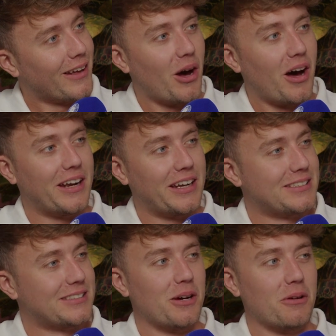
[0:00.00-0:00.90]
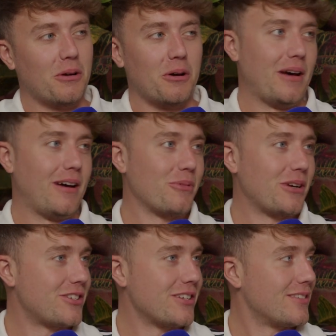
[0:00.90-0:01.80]
I need to know a lot about,
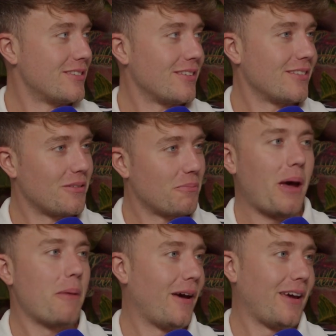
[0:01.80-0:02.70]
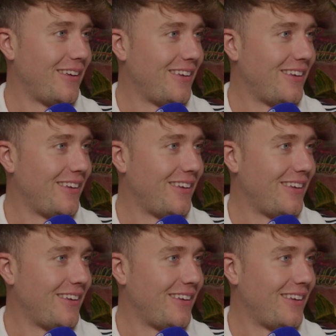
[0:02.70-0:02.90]
which is Pepe.